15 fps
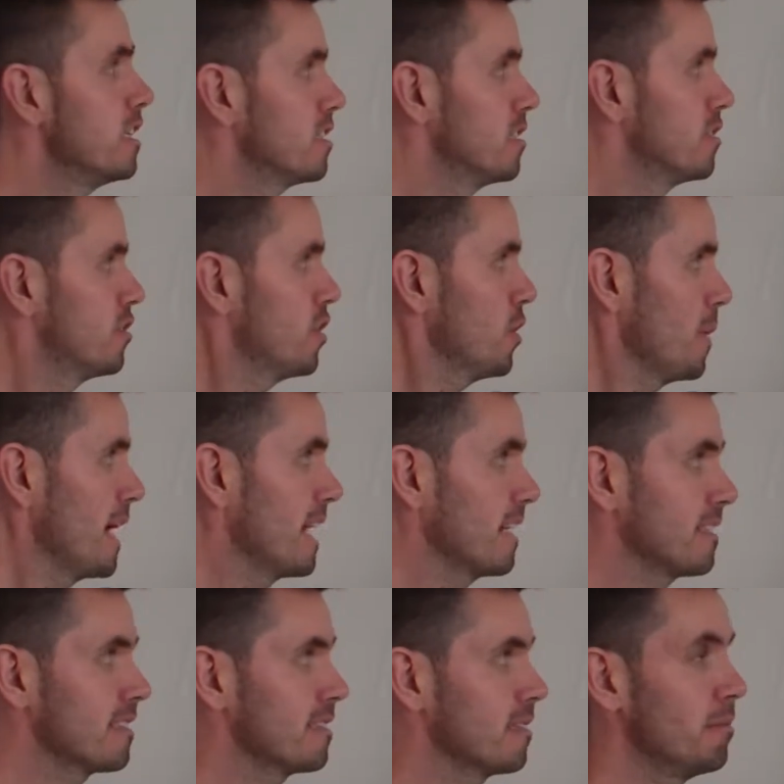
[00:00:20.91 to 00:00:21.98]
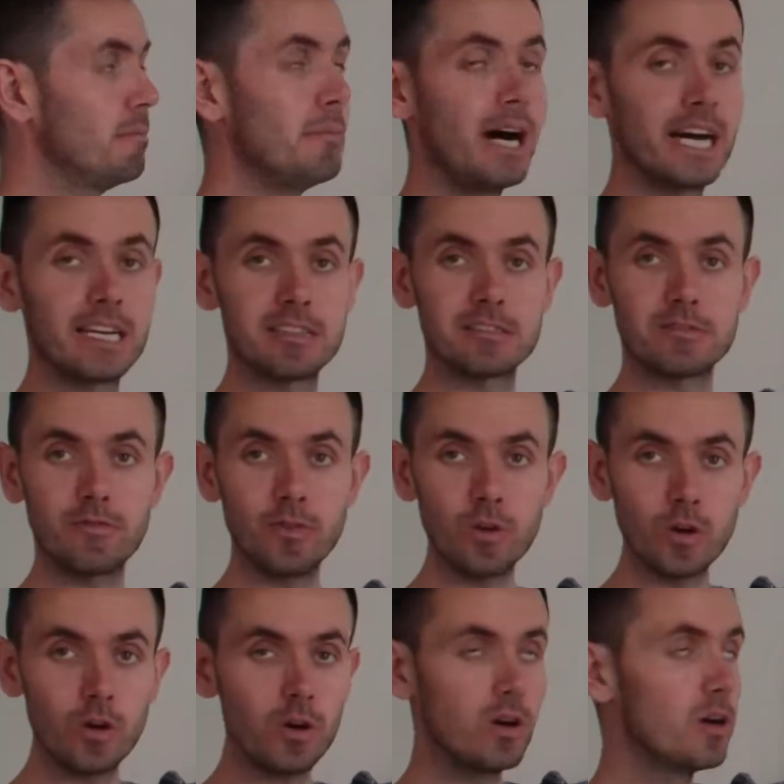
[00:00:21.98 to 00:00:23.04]
to 2x minus
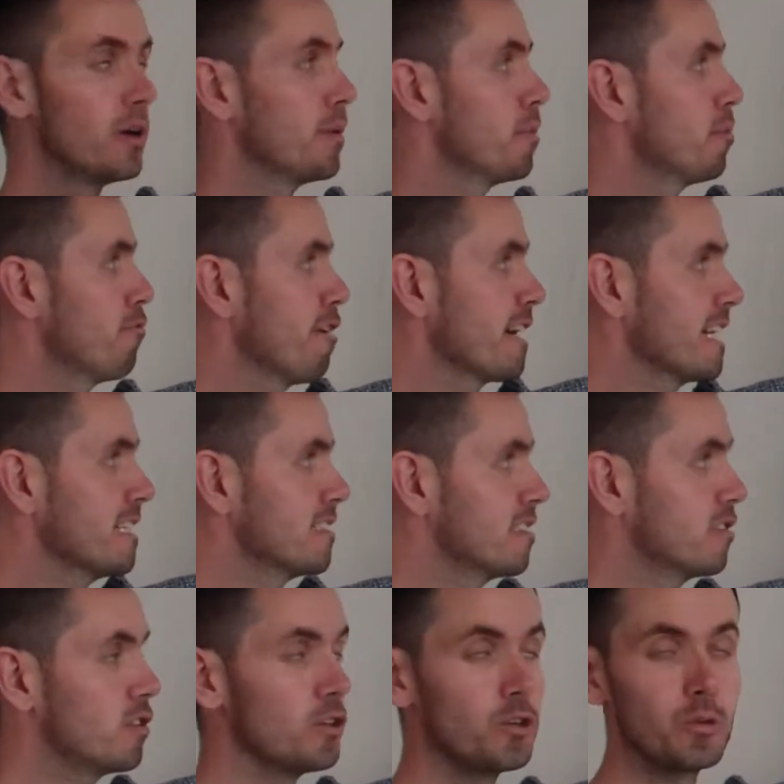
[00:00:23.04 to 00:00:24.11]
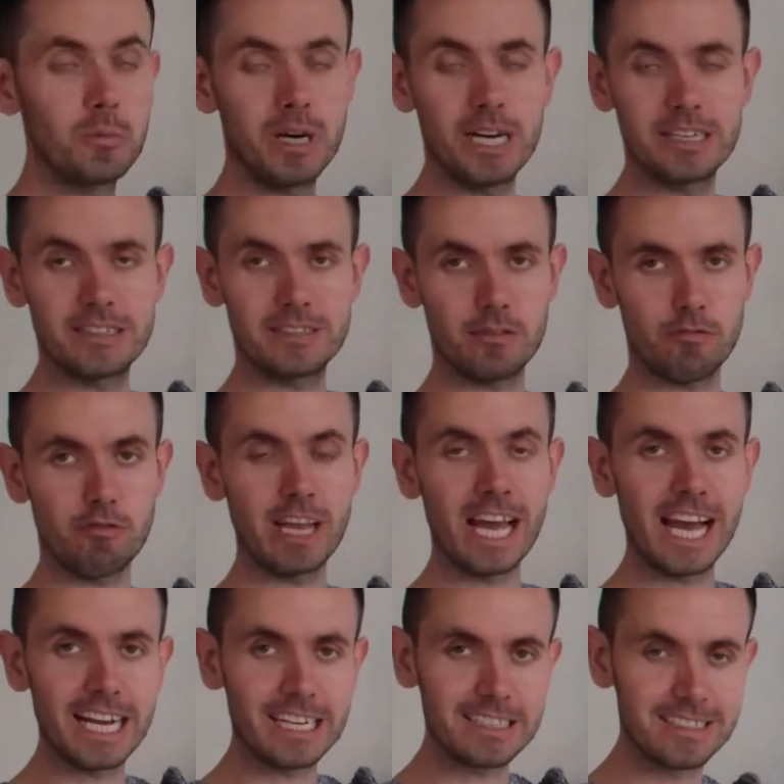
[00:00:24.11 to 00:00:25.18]
4 brackets 2 minus
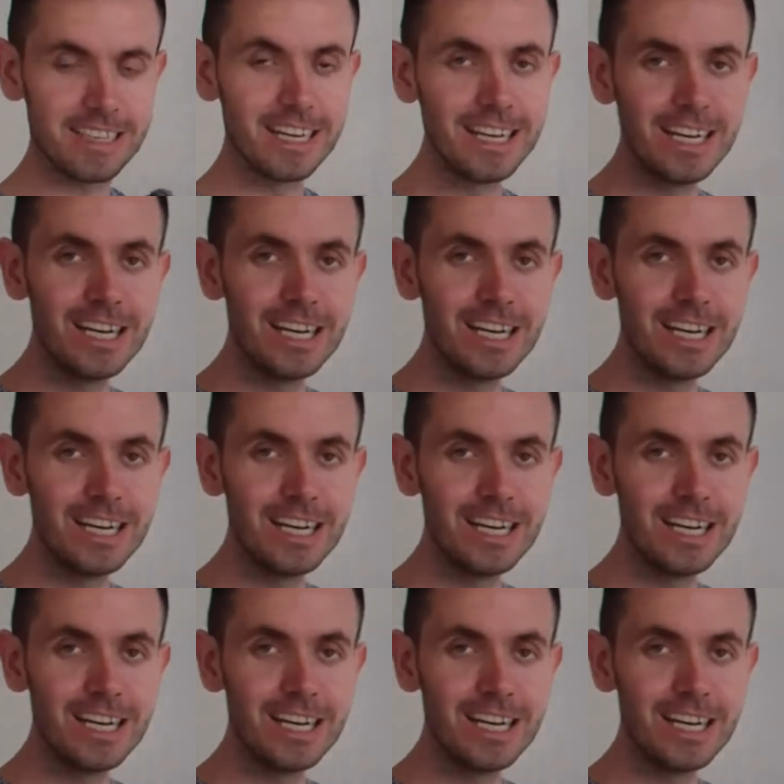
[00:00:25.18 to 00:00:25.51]
3x.